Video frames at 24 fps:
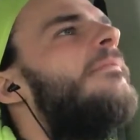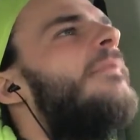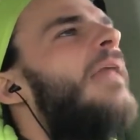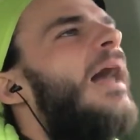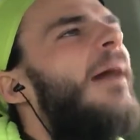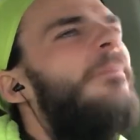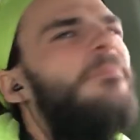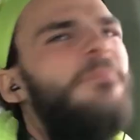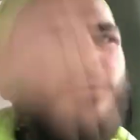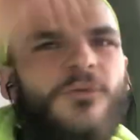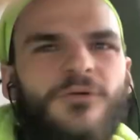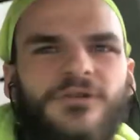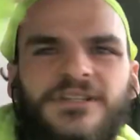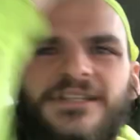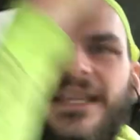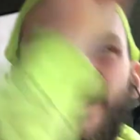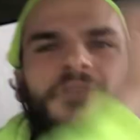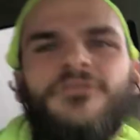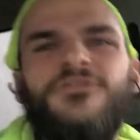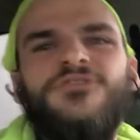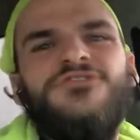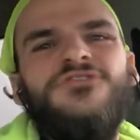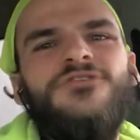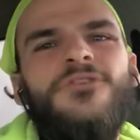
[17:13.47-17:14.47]
I pulled it
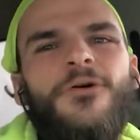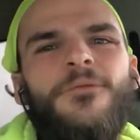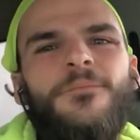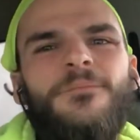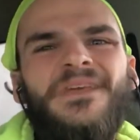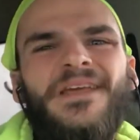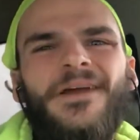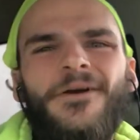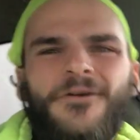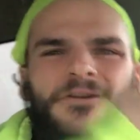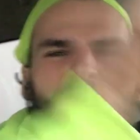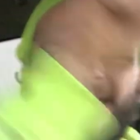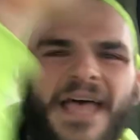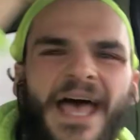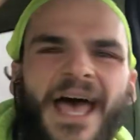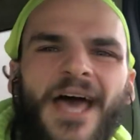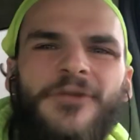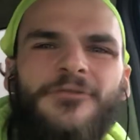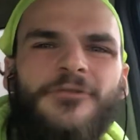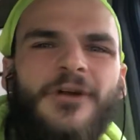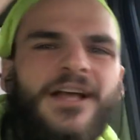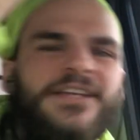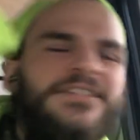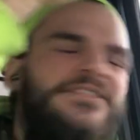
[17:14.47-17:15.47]
down, there's no mirror in the
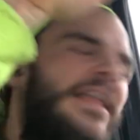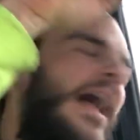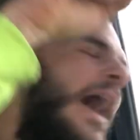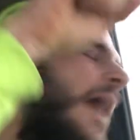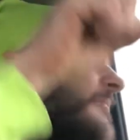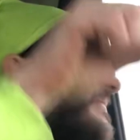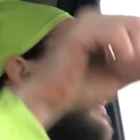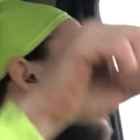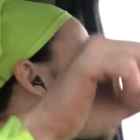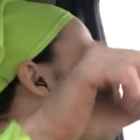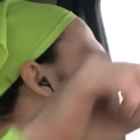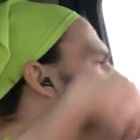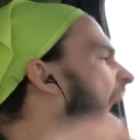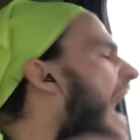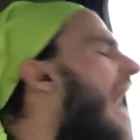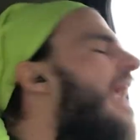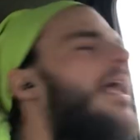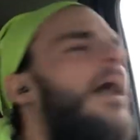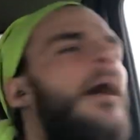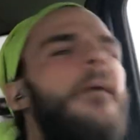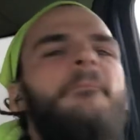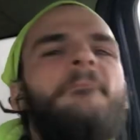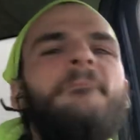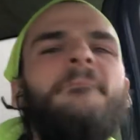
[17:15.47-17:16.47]
headrest. I mean,
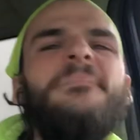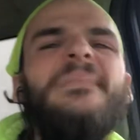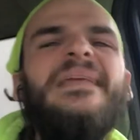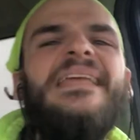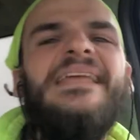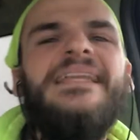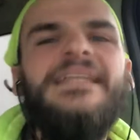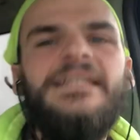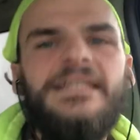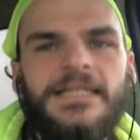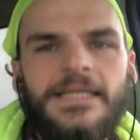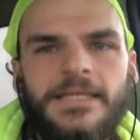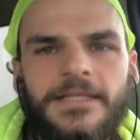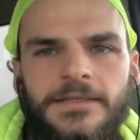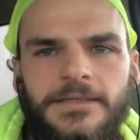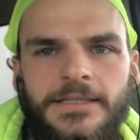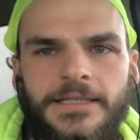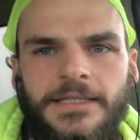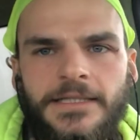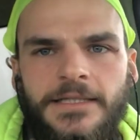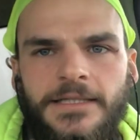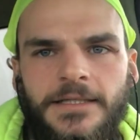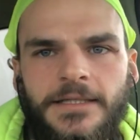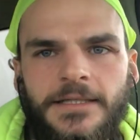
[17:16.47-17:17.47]
I
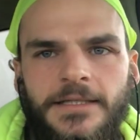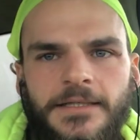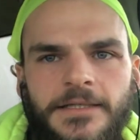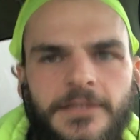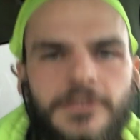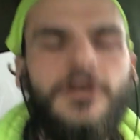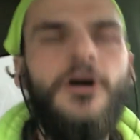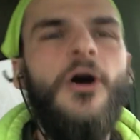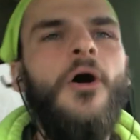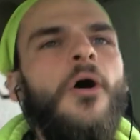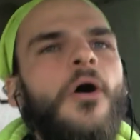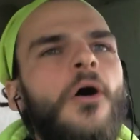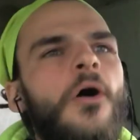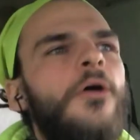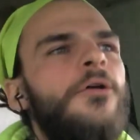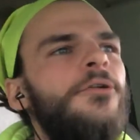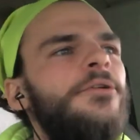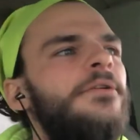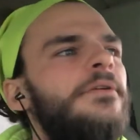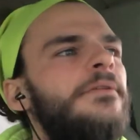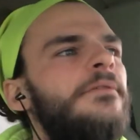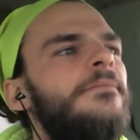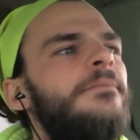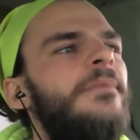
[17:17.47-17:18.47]
immediately
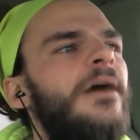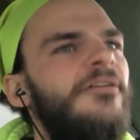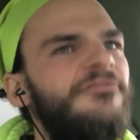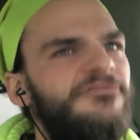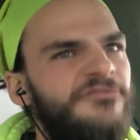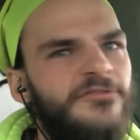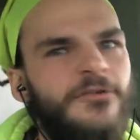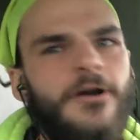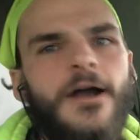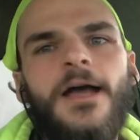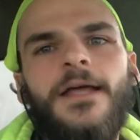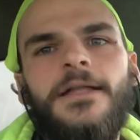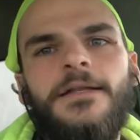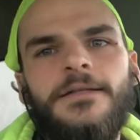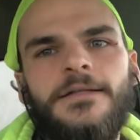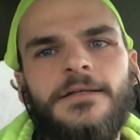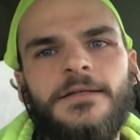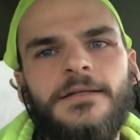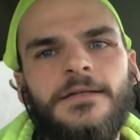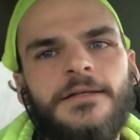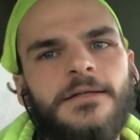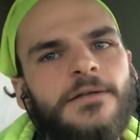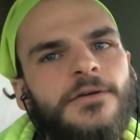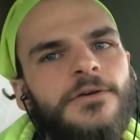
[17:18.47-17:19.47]
called my friend,
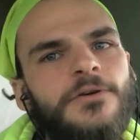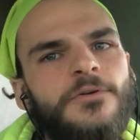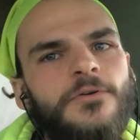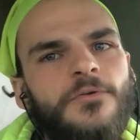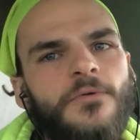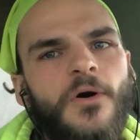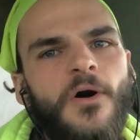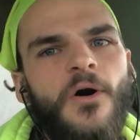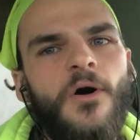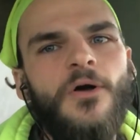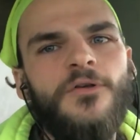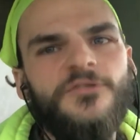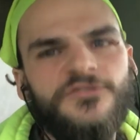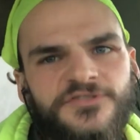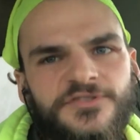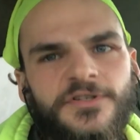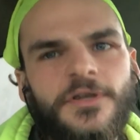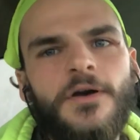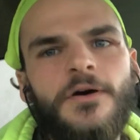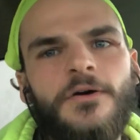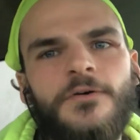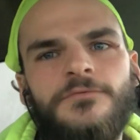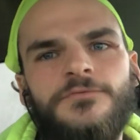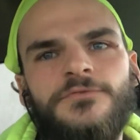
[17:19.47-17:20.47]
who
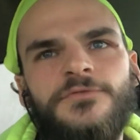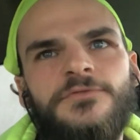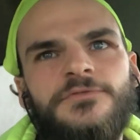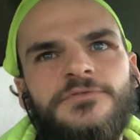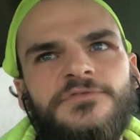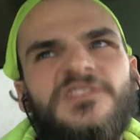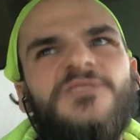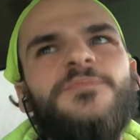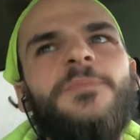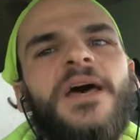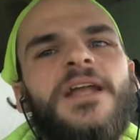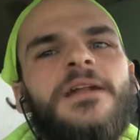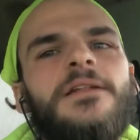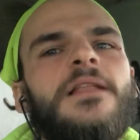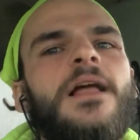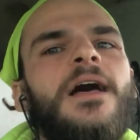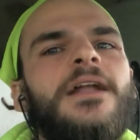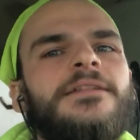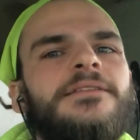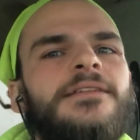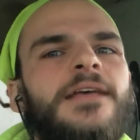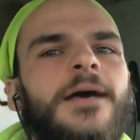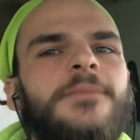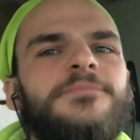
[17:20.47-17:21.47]
also spent a lot
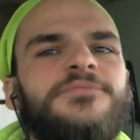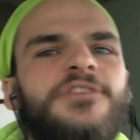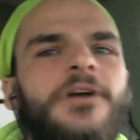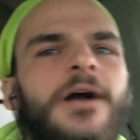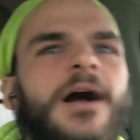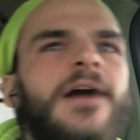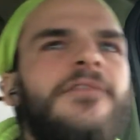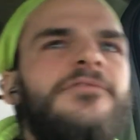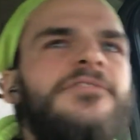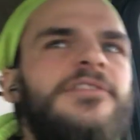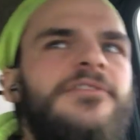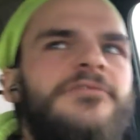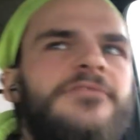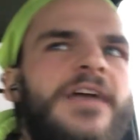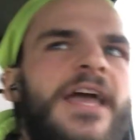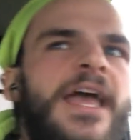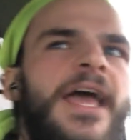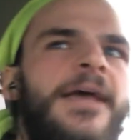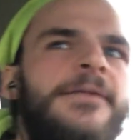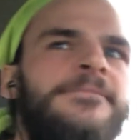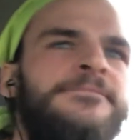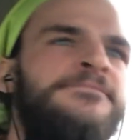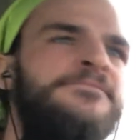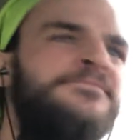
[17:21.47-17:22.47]
of time driving the
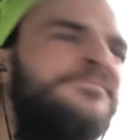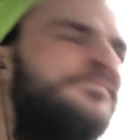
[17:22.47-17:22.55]
van.